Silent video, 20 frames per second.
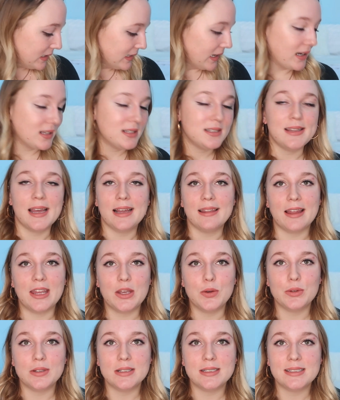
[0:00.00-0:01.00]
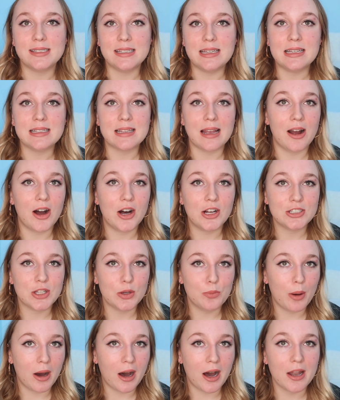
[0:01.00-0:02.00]
next thing that you will see is I also
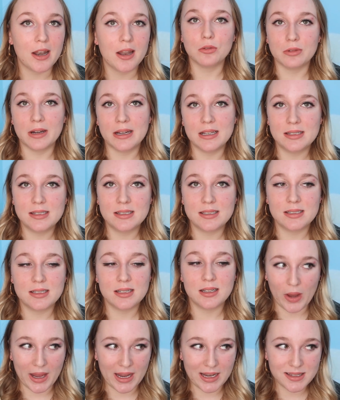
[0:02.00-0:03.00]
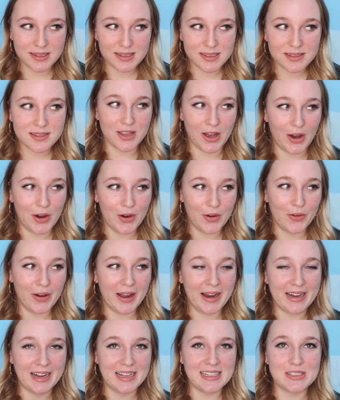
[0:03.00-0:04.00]
bought wrist weights. So
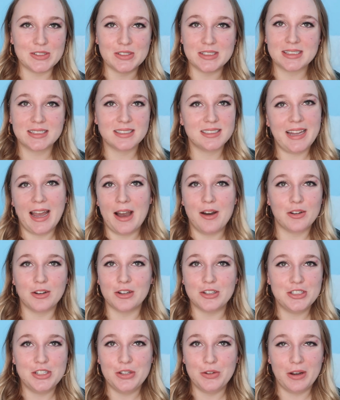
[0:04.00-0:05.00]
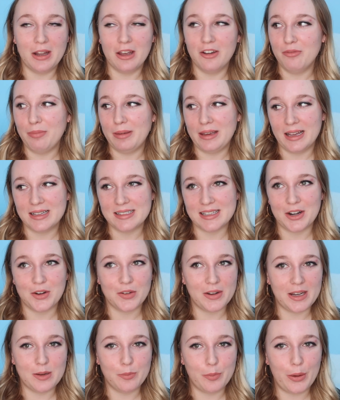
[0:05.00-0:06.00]
I guess it was counterintuitive because I don't
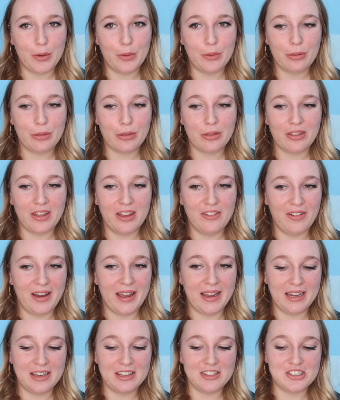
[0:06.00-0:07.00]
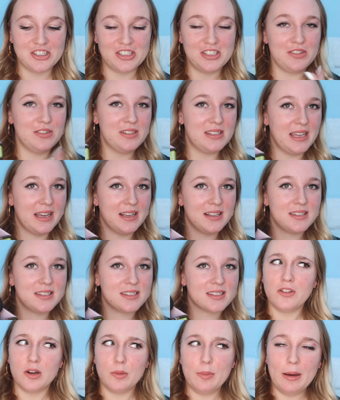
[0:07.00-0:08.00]
need both if I could just use this
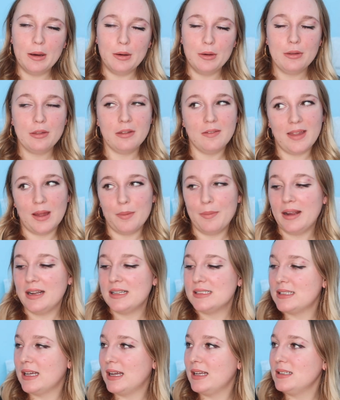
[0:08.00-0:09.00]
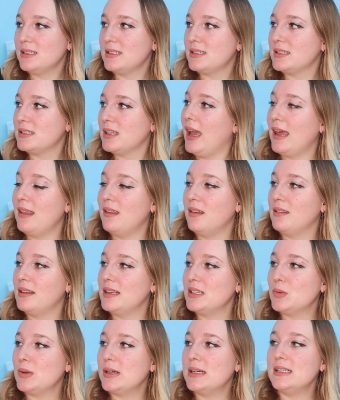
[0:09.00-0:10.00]
for both, if that makes sense. And
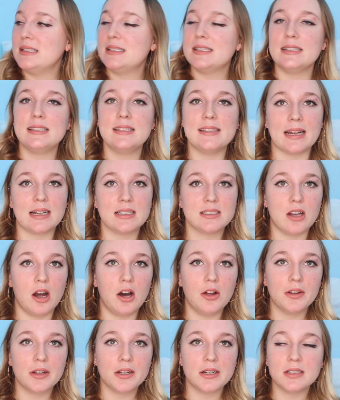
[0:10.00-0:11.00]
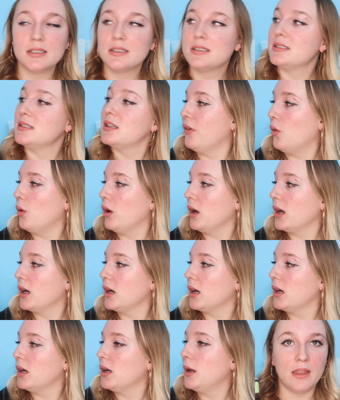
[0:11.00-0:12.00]
this was $6
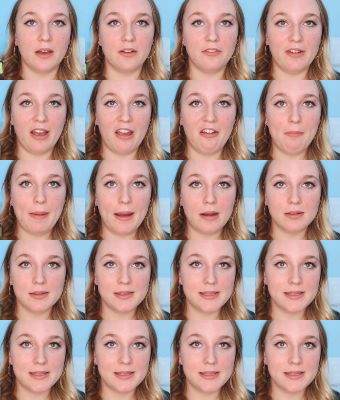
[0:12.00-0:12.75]
for the 5-pound